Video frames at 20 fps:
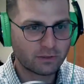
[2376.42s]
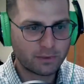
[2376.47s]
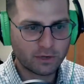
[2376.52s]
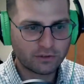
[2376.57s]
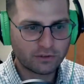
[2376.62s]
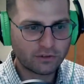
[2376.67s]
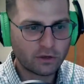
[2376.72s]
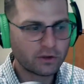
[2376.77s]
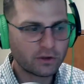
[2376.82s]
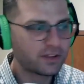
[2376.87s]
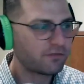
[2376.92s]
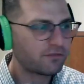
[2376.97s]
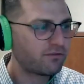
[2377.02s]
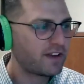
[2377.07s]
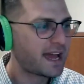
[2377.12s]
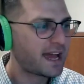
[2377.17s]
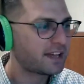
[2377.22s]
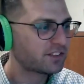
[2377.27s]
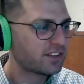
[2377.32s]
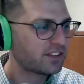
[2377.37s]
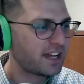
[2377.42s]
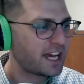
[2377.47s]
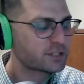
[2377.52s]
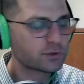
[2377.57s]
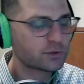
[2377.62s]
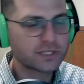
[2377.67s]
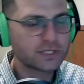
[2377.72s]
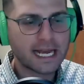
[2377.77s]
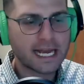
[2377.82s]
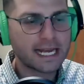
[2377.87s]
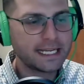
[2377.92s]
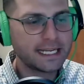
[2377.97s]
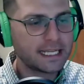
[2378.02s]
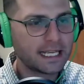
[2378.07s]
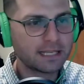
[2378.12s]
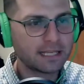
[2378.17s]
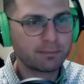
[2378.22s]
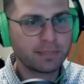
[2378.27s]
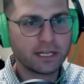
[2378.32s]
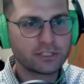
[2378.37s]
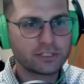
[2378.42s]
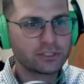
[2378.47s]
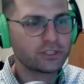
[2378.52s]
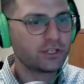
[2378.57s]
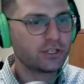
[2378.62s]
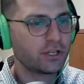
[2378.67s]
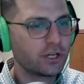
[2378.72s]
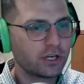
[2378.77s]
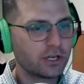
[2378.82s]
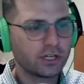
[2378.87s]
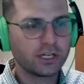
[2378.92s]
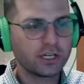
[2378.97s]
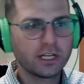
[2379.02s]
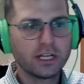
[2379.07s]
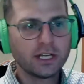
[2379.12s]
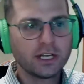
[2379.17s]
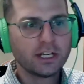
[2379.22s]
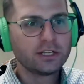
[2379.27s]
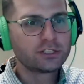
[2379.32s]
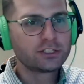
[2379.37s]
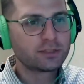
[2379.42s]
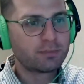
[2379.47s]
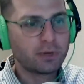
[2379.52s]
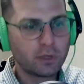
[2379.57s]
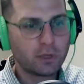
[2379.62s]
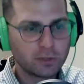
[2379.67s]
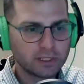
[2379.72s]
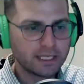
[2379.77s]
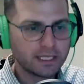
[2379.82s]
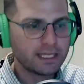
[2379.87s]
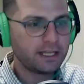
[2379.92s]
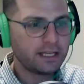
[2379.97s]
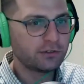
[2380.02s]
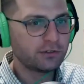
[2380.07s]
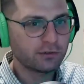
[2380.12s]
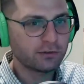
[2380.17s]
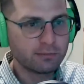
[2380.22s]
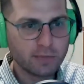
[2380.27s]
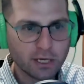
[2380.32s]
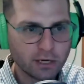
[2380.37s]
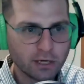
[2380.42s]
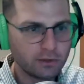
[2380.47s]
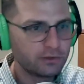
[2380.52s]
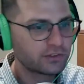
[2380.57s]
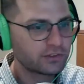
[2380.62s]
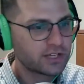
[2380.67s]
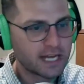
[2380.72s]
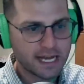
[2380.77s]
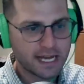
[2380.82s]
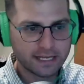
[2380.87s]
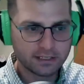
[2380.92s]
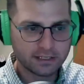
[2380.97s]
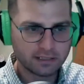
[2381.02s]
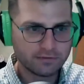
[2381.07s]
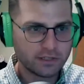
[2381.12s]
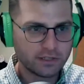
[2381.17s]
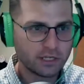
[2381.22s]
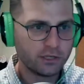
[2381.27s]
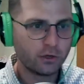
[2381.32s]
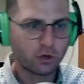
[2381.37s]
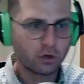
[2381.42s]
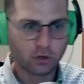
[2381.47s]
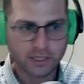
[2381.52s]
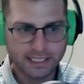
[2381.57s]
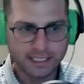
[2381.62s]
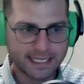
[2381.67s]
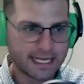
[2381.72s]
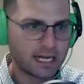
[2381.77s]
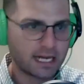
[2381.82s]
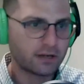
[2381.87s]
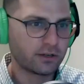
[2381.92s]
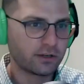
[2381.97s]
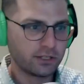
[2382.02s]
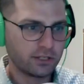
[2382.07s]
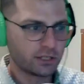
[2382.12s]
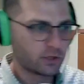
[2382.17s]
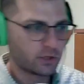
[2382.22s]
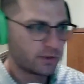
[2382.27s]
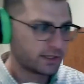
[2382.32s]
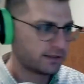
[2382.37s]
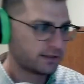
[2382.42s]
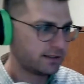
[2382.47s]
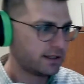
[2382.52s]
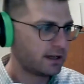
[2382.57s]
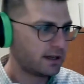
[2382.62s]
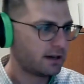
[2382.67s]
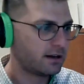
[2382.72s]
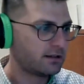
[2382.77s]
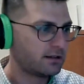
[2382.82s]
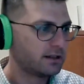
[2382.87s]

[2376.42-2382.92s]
So fast casual dining, like picture your Chipotle's or Moe's kind of, you order at the counter, you're quick to go.